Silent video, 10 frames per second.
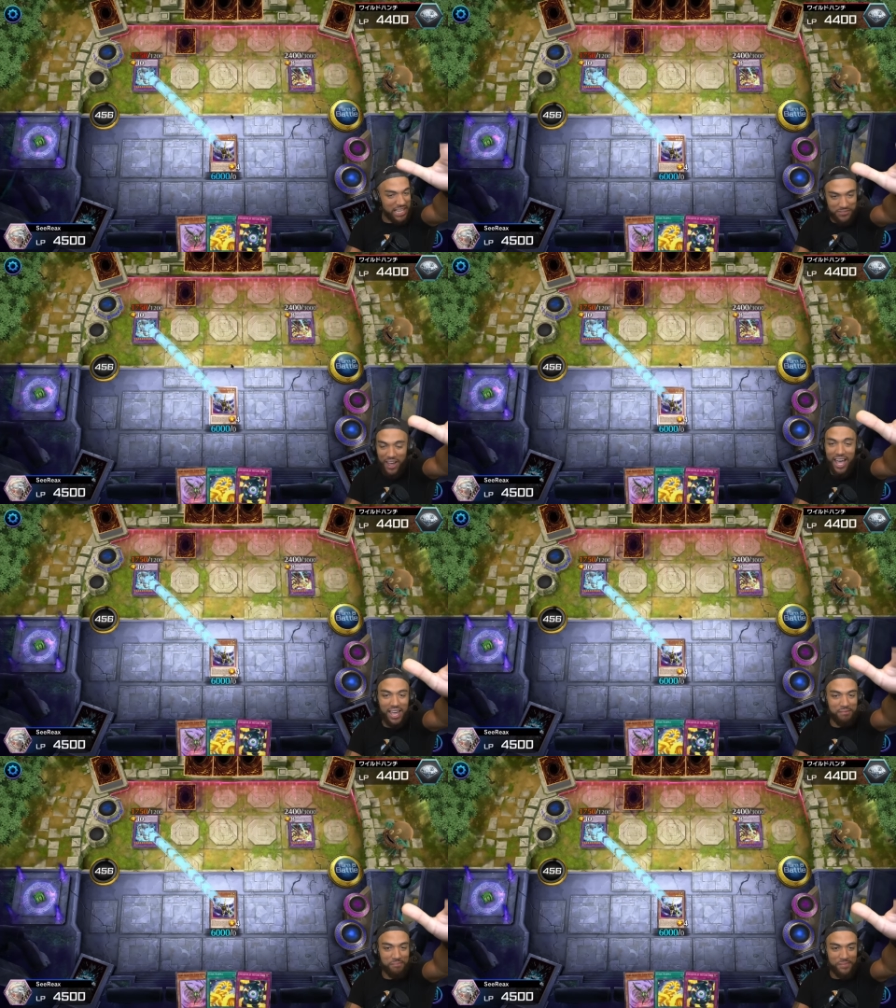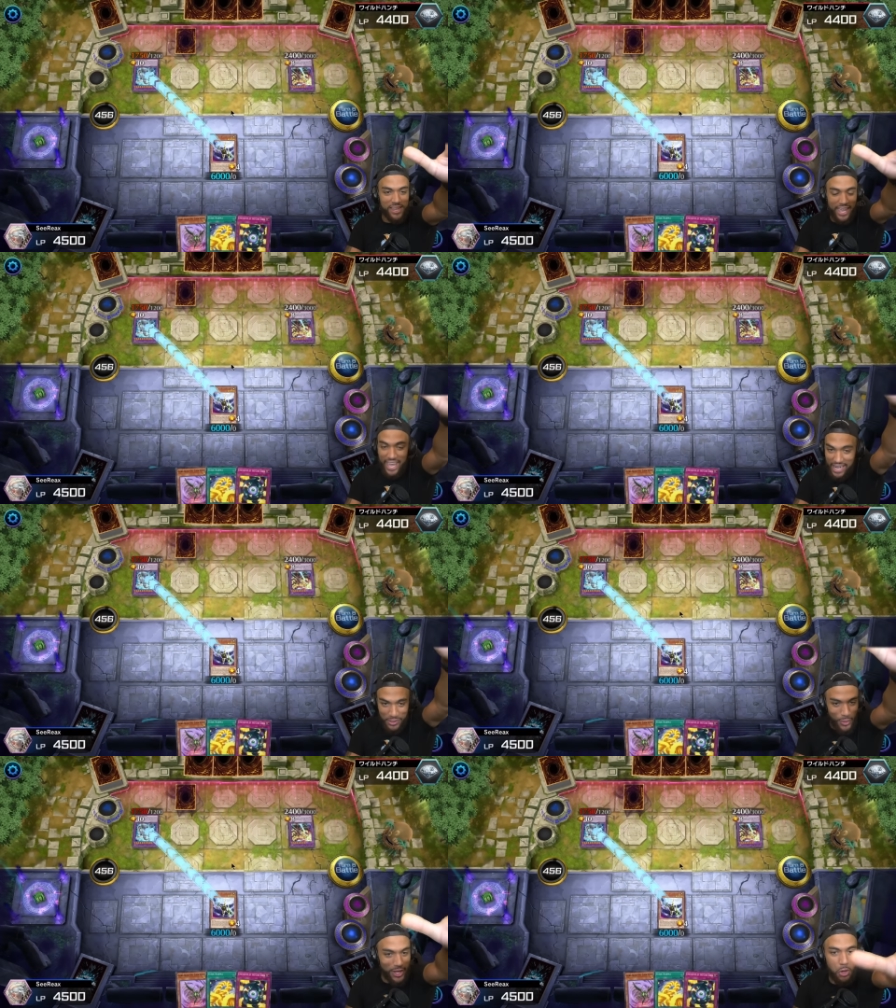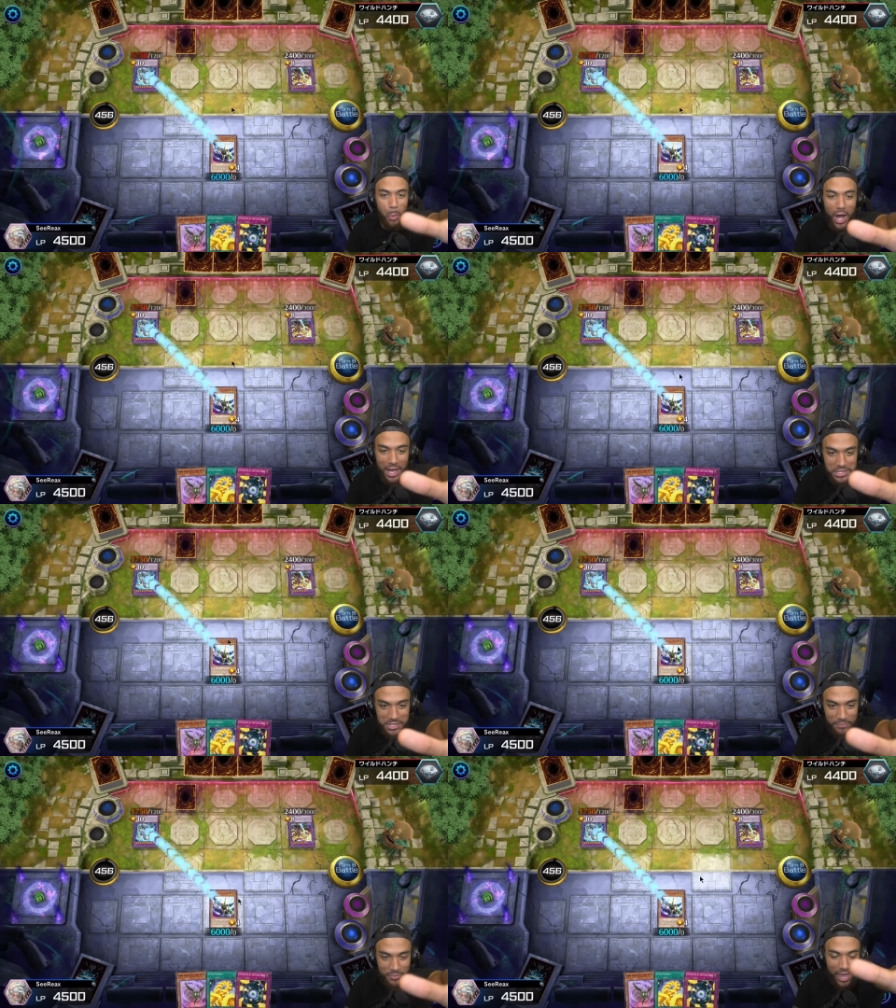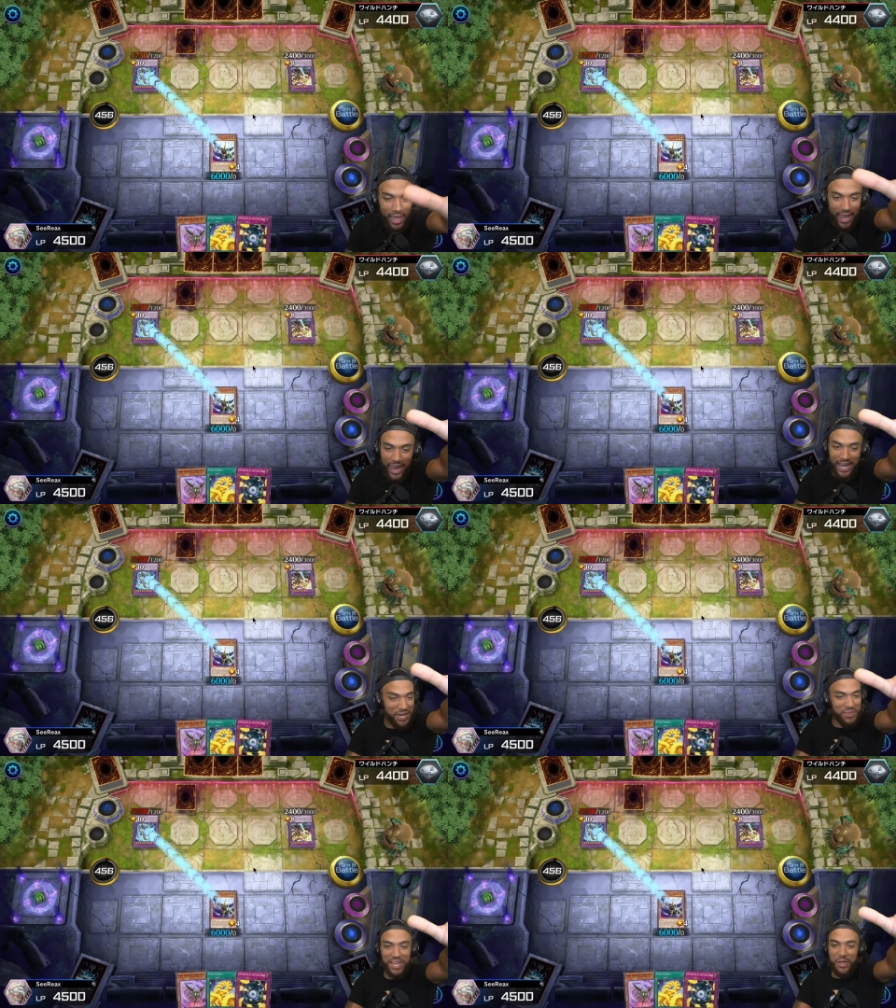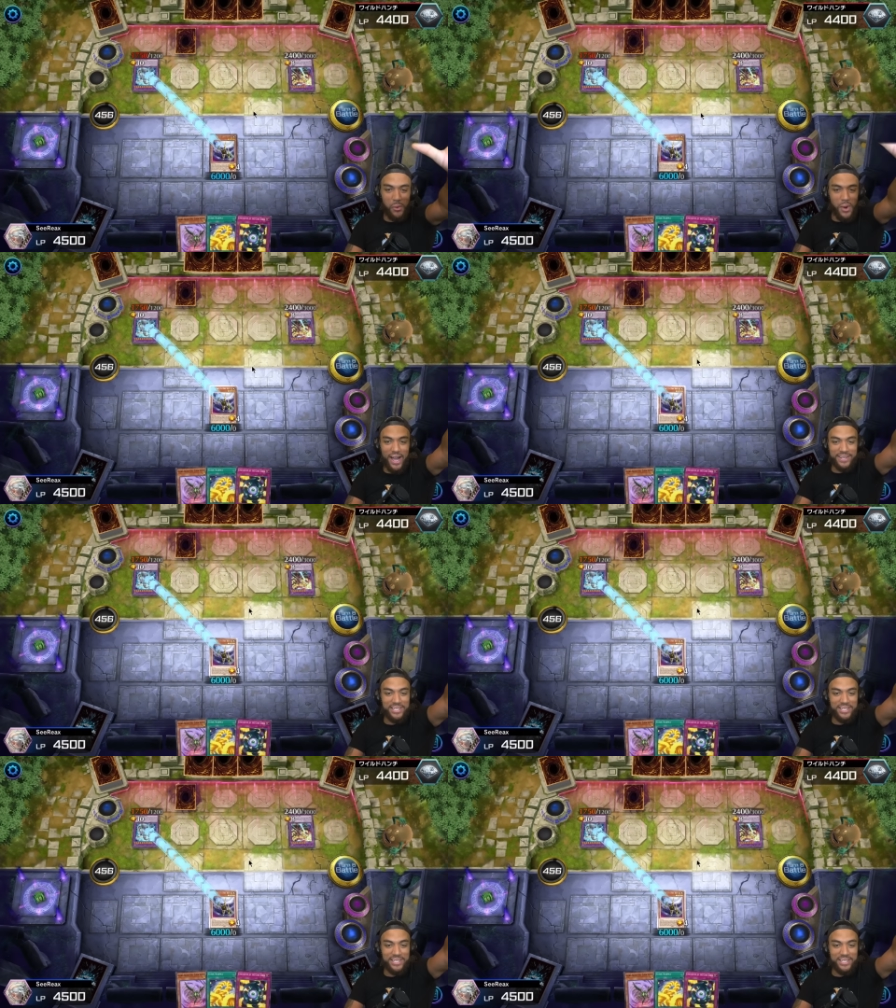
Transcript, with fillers: fine. Anything you want, anything you want.